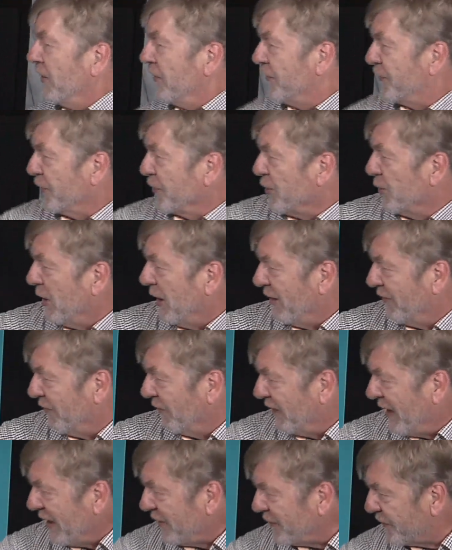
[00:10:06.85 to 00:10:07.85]
So you'll have
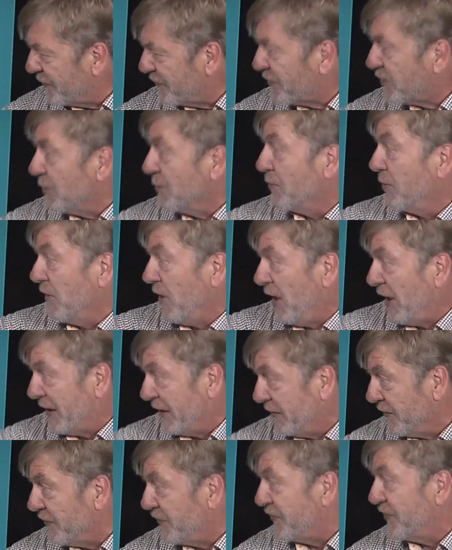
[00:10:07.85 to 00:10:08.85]
less
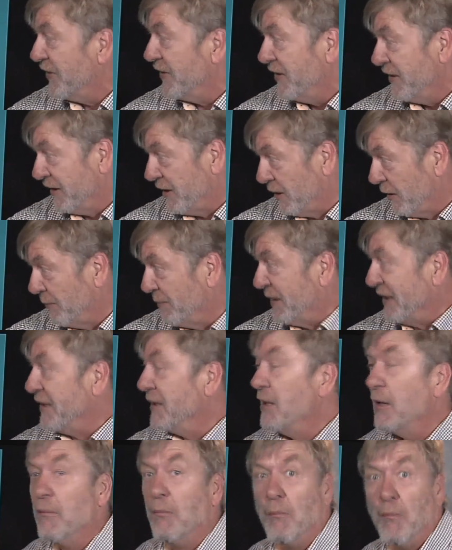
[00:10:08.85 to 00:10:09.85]
compliance. It'll
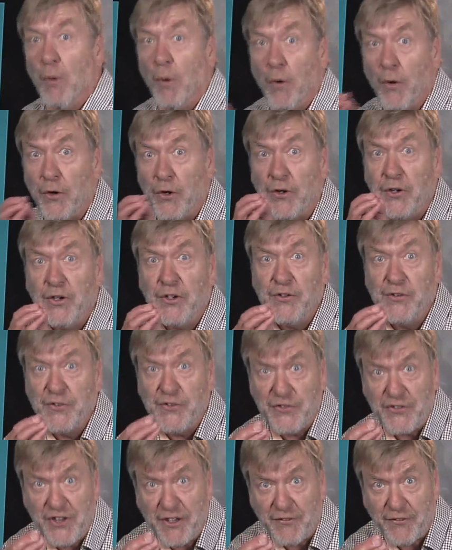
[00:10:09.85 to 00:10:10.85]
be more
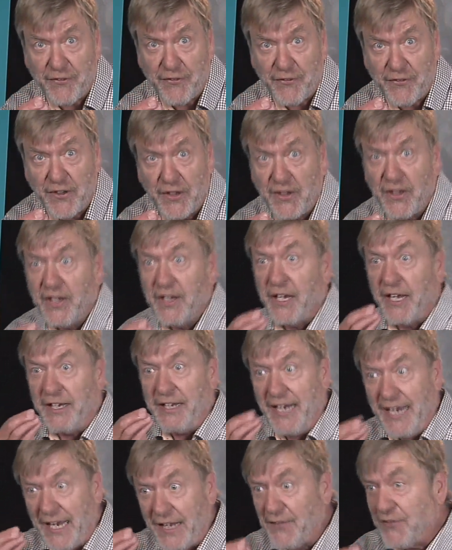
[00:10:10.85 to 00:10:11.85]
stiff
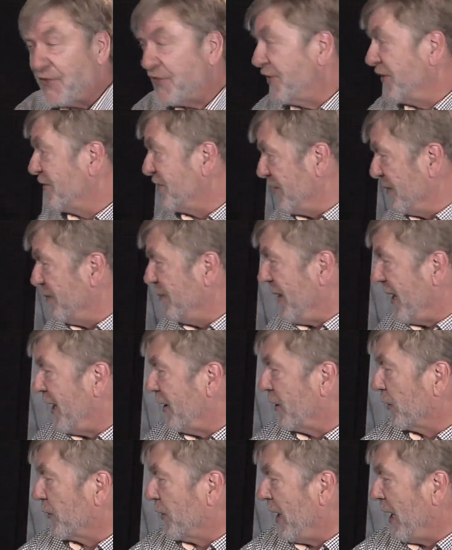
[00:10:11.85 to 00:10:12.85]
and hence the
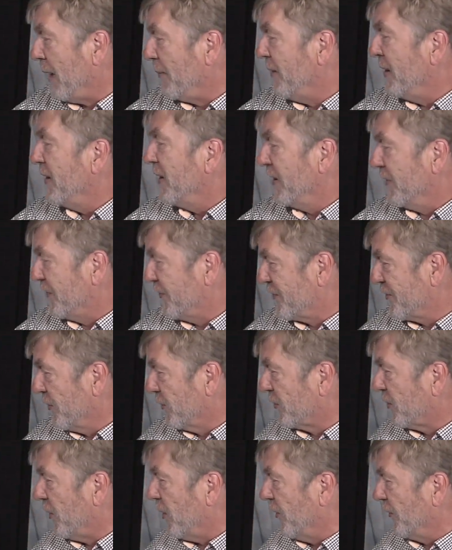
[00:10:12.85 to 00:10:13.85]
tympanogram is
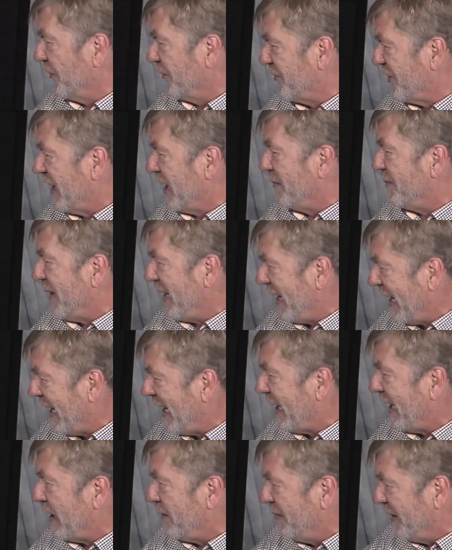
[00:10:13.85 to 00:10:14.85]
still called a type
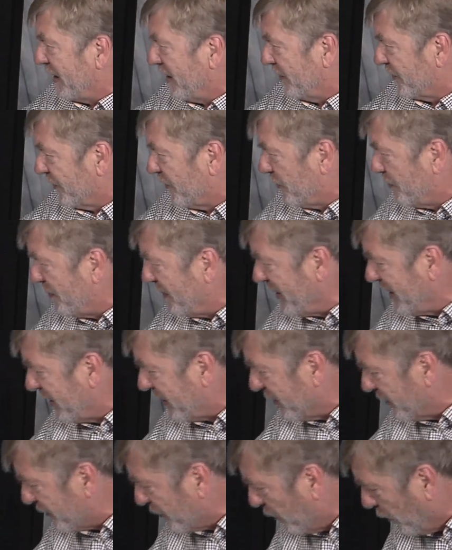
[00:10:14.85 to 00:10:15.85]
A because its
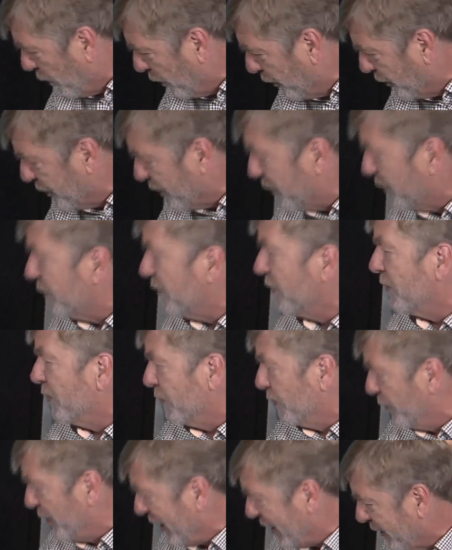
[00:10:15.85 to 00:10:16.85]
peak is over
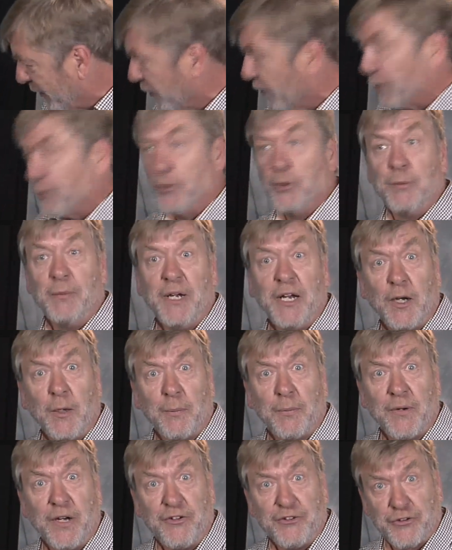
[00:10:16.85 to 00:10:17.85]
regular room air
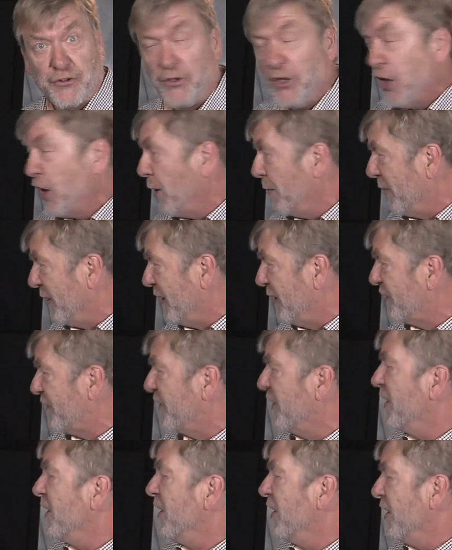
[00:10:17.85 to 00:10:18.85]
pressure, but
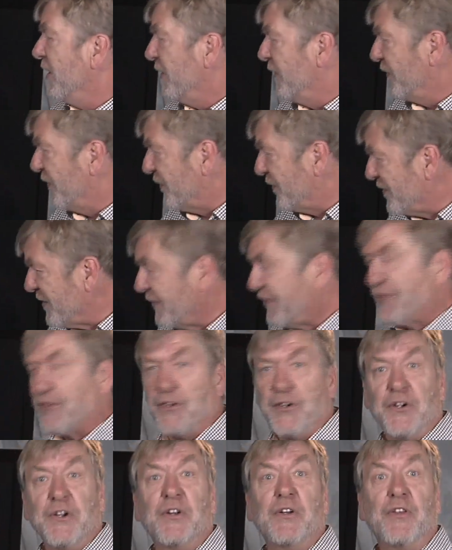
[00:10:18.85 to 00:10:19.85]
it's
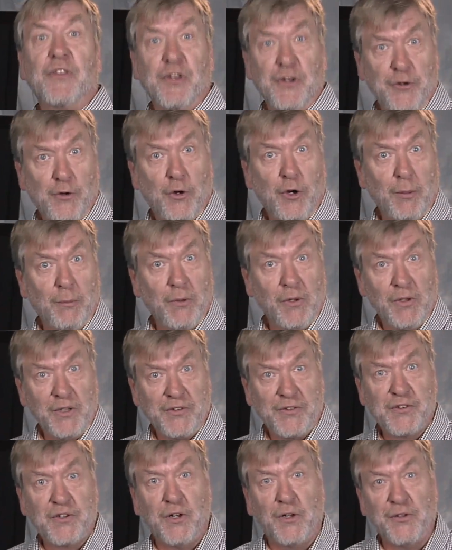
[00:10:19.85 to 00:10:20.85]
stiffer than normal.
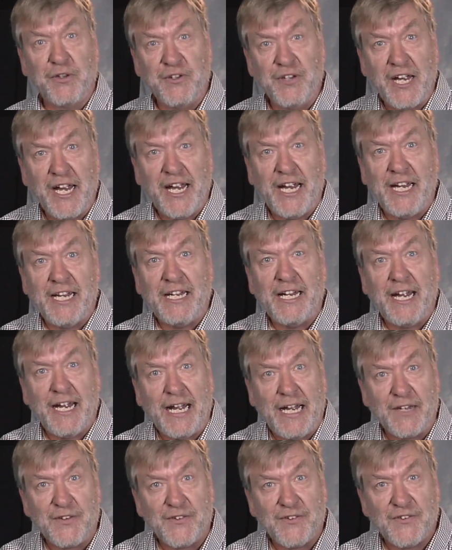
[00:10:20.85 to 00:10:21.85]
It's called an
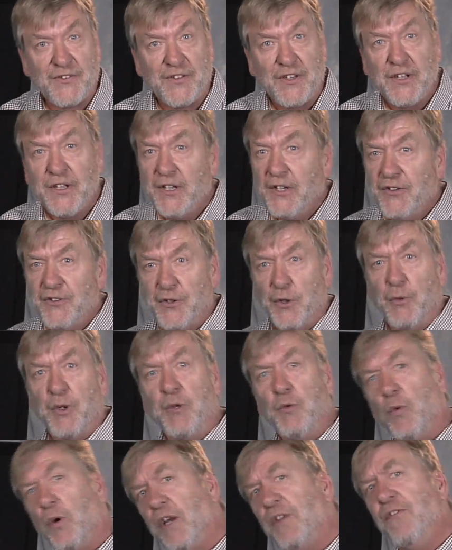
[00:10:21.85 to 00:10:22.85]
AS. So
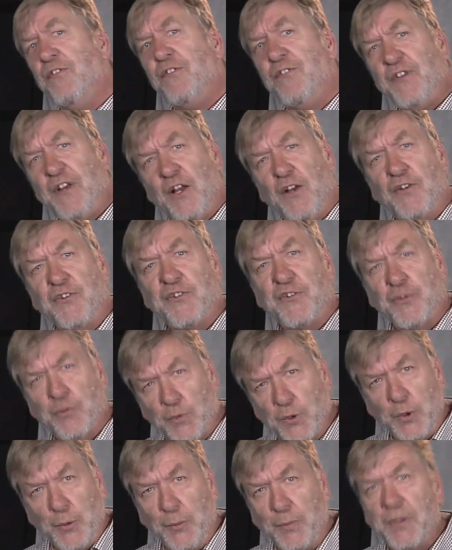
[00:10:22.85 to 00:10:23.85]
in one fell
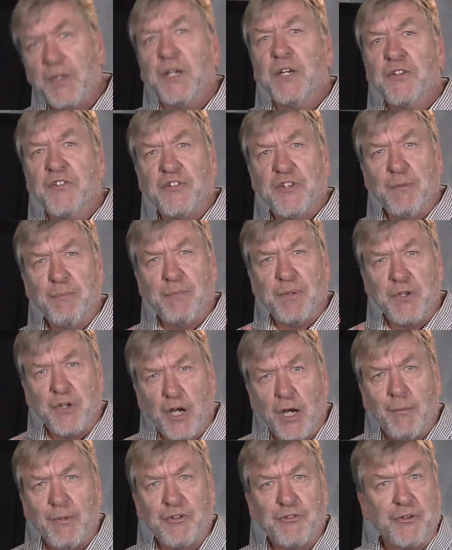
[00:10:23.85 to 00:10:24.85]
swoop,
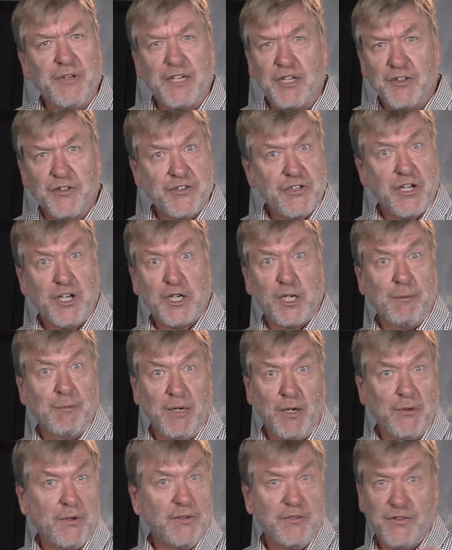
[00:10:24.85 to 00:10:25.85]
tympanometry can talk
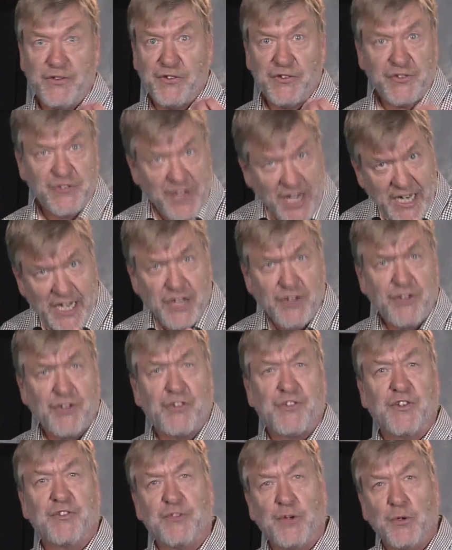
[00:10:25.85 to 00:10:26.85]
about
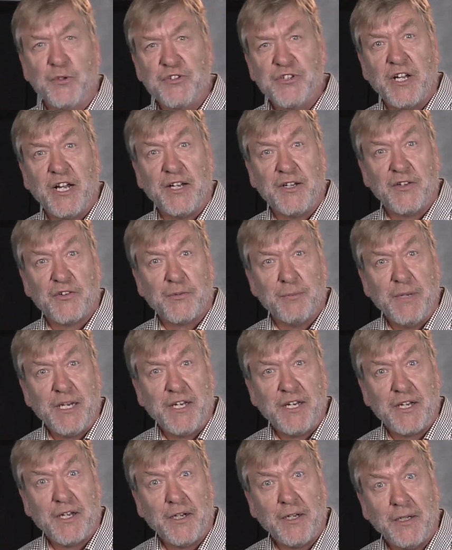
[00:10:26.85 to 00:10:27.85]
stages of otitis
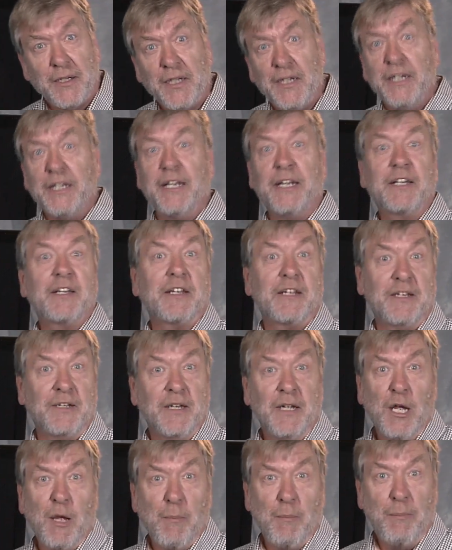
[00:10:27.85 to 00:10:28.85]
media. It
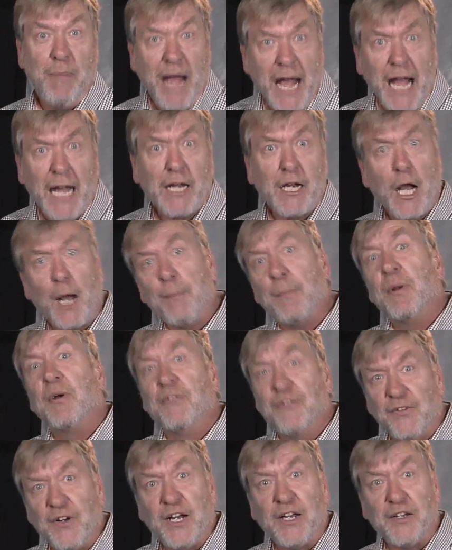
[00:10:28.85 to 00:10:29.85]
can back up
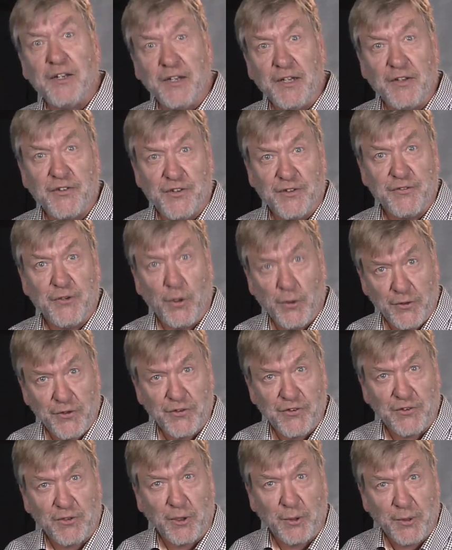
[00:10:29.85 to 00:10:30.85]
findings of
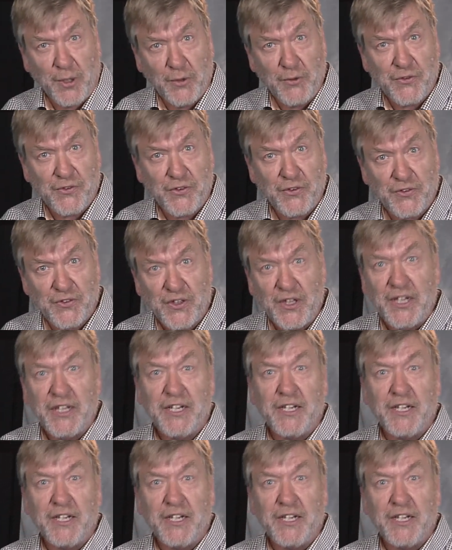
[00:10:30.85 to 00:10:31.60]
otosclerosis.